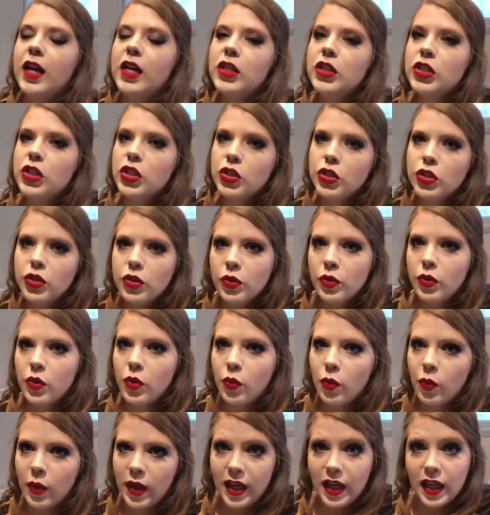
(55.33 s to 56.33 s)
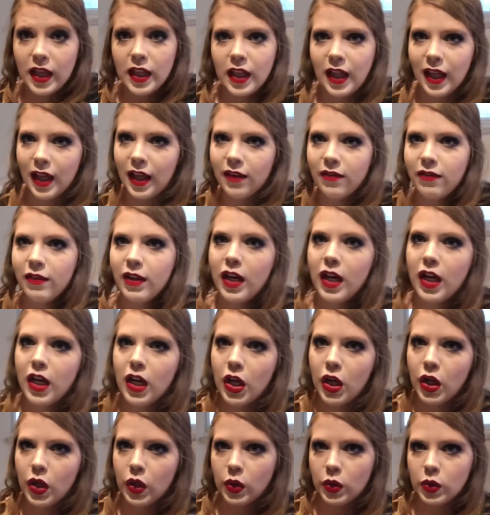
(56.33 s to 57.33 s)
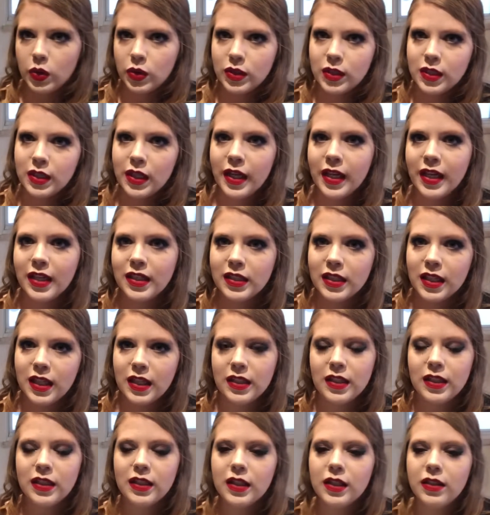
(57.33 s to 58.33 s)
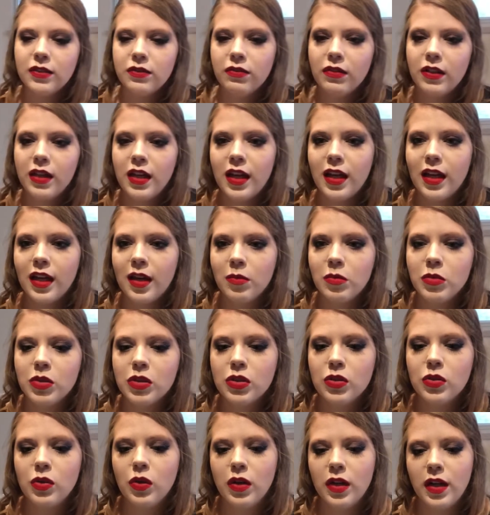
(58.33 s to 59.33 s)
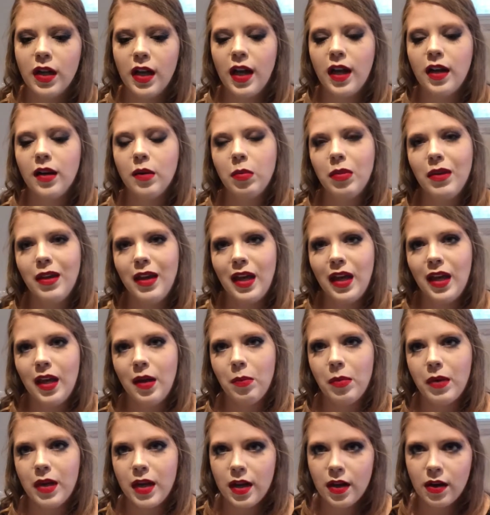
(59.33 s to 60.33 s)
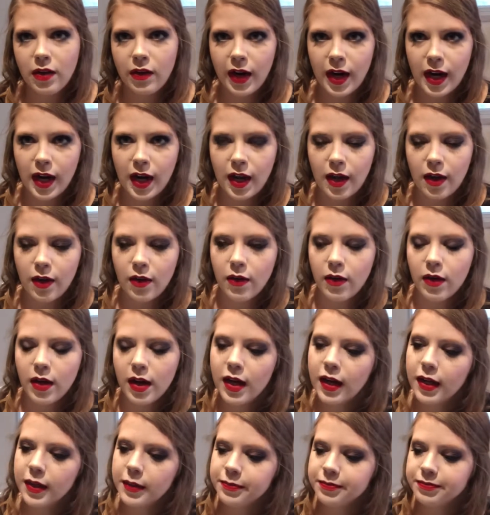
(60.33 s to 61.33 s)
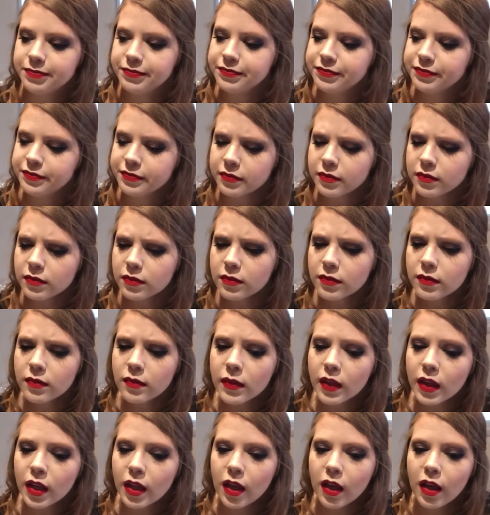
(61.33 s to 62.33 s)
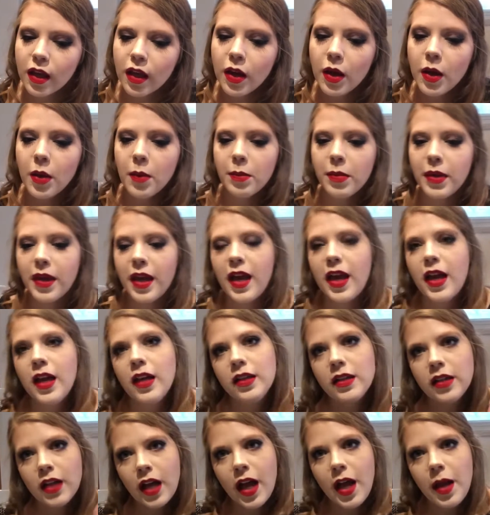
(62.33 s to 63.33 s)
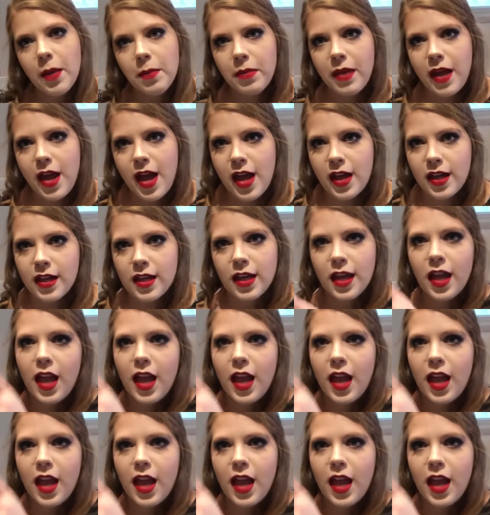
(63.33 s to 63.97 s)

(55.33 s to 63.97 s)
to do weekly videos tentatively. I'm just sort of kind of playing it by ear right now. But yeah, I'm back